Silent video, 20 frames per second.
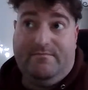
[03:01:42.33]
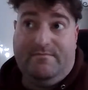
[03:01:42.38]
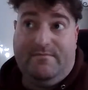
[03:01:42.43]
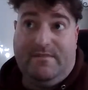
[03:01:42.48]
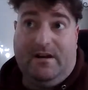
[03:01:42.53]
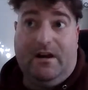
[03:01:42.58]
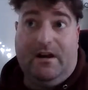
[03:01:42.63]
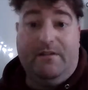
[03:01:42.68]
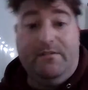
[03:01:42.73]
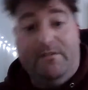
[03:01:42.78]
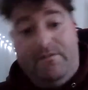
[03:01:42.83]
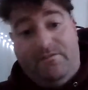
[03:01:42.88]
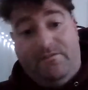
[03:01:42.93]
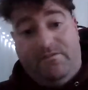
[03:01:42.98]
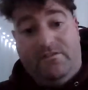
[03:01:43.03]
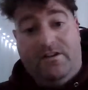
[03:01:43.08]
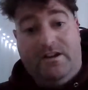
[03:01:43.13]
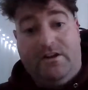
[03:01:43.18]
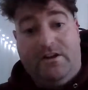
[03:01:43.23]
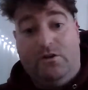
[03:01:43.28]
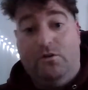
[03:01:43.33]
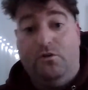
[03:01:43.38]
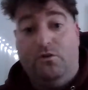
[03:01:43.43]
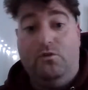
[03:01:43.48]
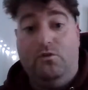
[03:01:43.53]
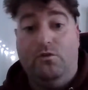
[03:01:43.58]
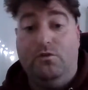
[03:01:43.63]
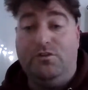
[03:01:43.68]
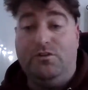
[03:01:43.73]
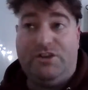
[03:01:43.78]
either free
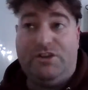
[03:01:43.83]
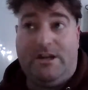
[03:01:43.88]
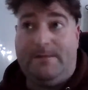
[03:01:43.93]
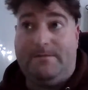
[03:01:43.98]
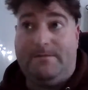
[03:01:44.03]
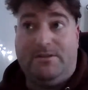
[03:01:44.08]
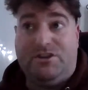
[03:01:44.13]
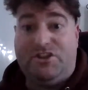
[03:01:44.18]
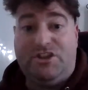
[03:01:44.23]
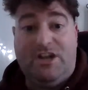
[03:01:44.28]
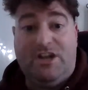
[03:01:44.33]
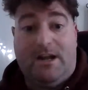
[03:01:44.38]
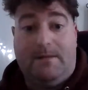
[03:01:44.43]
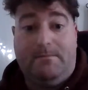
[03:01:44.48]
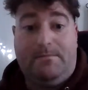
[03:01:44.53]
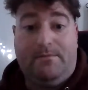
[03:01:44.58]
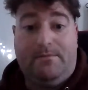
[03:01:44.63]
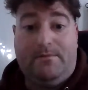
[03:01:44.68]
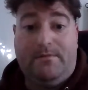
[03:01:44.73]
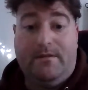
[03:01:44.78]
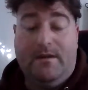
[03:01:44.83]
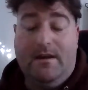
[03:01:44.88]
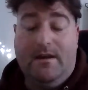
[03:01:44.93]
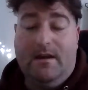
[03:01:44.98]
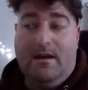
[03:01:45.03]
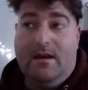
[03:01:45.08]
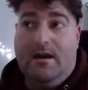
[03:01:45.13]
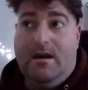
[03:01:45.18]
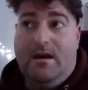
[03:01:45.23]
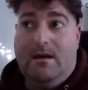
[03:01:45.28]
or cheapest chips.
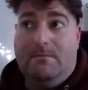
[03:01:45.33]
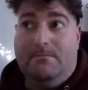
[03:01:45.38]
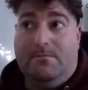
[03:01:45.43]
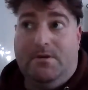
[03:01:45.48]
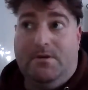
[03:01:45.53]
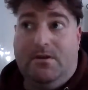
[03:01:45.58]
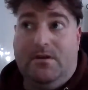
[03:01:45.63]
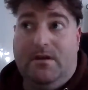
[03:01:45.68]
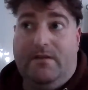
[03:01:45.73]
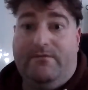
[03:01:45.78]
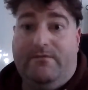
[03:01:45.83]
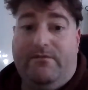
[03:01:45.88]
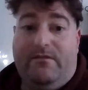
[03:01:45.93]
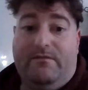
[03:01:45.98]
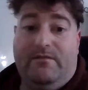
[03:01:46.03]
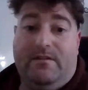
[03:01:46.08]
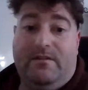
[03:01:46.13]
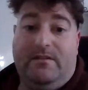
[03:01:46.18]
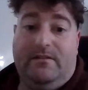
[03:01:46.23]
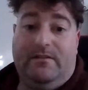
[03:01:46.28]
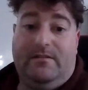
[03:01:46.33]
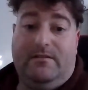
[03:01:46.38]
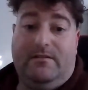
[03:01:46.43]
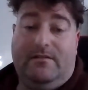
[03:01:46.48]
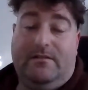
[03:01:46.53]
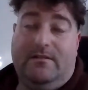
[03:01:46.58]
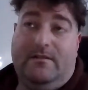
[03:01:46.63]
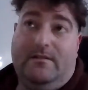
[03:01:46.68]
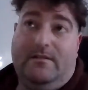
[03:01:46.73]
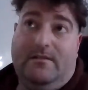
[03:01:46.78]
But if we want,
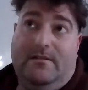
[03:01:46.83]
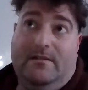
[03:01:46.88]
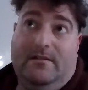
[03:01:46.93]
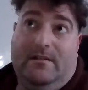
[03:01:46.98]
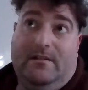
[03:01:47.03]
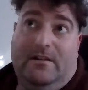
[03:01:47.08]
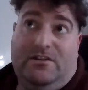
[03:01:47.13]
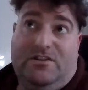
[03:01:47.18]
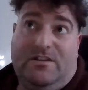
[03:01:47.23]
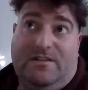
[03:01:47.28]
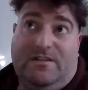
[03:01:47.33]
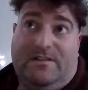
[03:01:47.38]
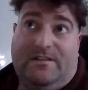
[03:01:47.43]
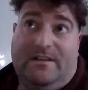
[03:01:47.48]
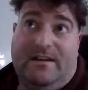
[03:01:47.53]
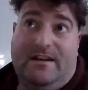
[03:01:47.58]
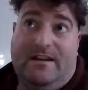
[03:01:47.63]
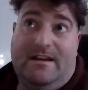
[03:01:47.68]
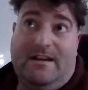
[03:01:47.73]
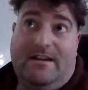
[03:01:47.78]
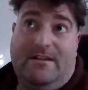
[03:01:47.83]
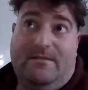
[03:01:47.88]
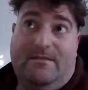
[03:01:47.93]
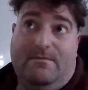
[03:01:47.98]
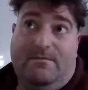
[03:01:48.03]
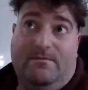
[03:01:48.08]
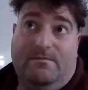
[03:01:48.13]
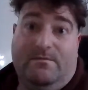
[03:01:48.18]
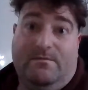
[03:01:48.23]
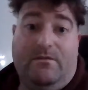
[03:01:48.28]
let's just say
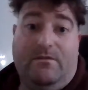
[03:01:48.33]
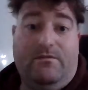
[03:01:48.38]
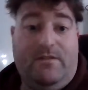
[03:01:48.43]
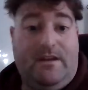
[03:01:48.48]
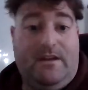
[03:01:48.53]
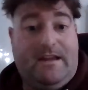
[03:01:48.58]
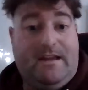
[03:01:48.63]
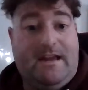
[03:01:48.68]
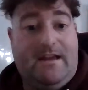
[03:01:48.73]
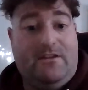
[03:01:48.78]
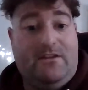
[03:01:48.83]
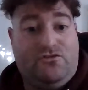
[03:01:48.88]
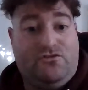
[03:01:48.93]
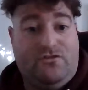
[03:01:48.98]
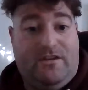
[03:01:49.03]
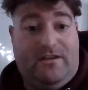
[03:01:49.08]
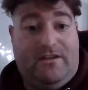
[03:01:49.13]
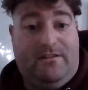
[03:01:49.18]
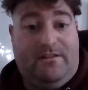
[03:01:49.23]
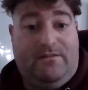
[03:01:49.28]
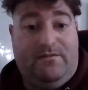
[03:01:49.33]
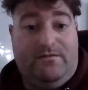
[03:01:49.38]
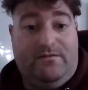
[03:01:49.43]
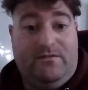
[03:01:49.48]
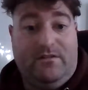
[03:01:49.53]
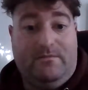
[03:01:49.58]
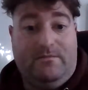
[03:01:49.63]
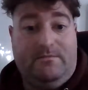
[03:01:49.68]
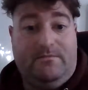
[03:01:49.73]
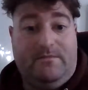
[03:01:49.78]
what we get treated
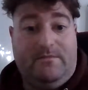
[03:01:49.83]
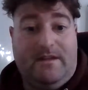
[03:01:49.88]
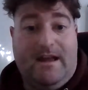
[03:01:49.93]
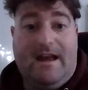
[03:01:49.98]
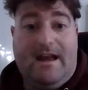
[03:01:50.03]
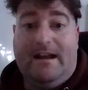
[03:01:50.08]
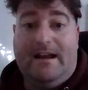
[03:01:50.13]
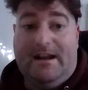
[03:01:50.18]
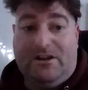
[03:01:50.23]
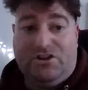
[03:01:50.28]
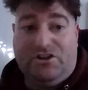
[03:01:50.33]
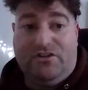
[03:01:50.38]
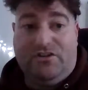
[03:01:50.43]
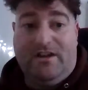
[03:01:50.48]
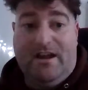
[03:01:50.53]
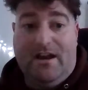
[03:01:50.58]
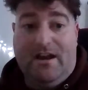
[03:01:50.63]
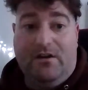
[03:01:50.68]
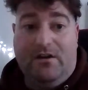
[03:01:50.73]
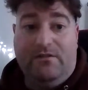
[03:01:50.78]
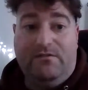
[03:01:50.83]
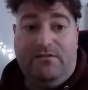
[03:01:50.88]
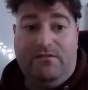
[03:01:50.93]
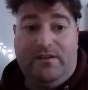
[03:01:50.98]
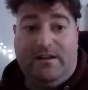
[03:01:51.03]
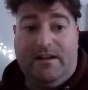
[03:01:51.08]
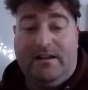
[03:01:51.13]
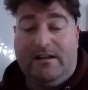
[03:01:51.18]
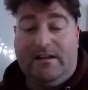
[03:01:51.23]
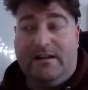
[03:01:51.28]
from our national health, we
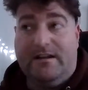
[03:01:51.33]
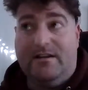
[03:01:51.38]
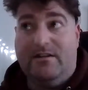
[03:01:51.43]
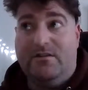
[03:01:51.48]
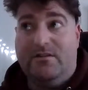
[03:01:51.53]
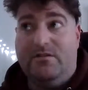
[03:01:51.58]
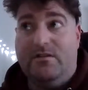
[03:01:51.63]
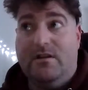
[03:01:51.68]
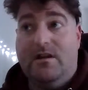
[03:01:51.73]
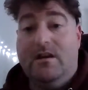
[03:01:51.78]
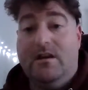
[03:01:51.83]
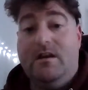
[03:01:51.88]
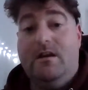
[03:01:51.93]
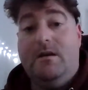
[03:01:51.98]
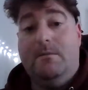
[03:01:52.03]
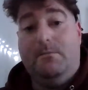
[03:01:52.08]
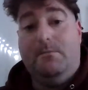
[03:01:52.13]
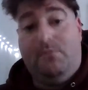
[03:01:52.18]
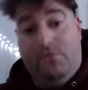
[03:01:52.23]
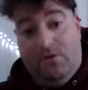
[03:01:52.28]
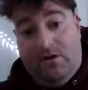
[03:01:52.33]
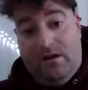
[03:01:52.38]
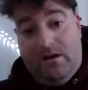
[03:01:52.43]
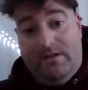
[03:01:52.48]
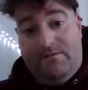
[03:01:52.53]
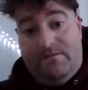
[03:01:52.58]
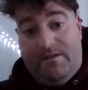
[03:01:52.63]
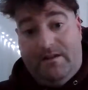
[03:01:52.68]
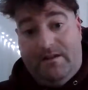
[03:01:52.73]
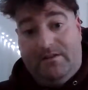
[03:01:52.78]
can go
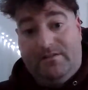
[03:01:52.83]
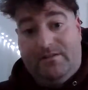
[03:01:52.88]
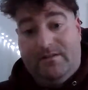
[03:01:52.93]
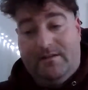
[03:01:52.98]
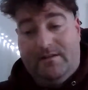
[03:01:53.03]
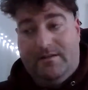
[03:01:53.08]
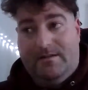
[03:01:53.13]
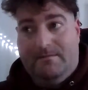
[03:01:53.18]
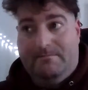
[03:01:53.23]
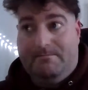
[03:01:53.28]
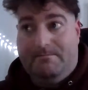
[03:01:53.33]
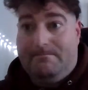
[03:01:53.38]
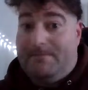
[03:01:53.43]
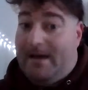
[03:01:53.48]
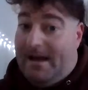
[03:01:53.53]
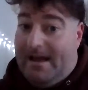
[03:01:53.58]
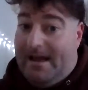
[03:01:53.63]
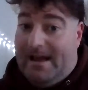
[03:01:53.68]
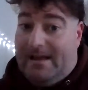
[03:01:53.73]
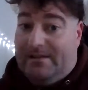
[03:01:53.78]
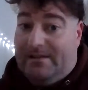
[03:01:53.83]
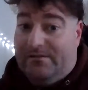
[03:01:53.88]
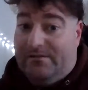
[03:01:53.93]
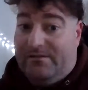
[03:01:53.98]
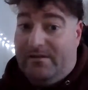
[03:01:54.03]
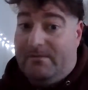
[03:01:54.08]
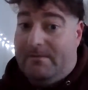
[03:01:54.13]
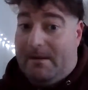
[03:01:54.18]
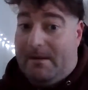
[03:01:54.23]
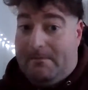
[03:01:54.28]
private, pay out of
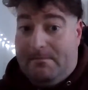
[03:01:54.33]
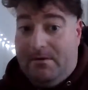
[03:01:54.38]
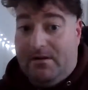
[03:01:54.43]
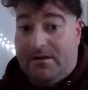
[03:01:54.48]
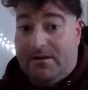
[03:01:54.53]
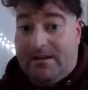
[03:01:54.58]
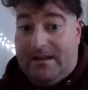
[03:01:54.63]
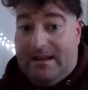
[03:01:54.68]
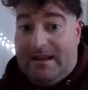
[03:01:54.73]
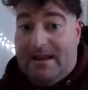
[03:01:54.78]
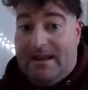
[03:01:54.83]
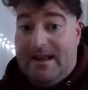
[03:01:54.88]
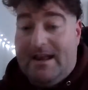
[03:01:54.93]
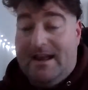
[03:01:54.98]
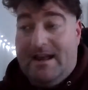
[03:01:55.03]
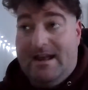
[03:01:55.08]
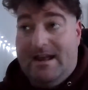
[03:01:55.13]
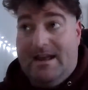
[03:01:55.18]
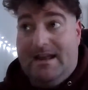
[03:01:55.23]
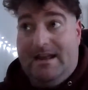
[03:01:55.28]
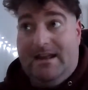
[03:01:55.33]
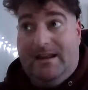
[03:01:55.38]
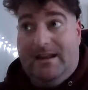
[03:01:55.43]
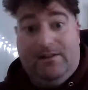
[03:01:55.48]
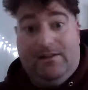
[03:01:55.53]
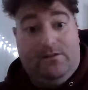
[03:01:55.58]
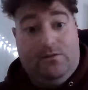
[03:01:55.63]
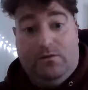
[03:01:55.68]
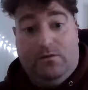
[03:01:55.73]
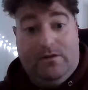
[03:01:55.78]
our own back pocket.
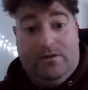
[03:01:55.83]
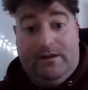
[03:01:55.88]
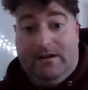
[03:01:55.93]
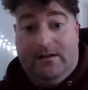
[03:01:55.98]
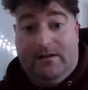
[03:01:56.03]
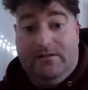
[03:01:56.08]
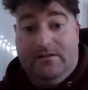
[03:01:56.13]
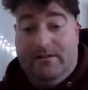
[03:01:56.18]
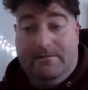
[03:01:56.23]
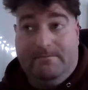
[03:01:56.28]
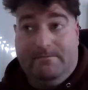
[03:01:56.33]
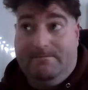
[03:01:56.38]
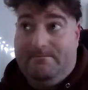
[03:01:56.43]
You're talking like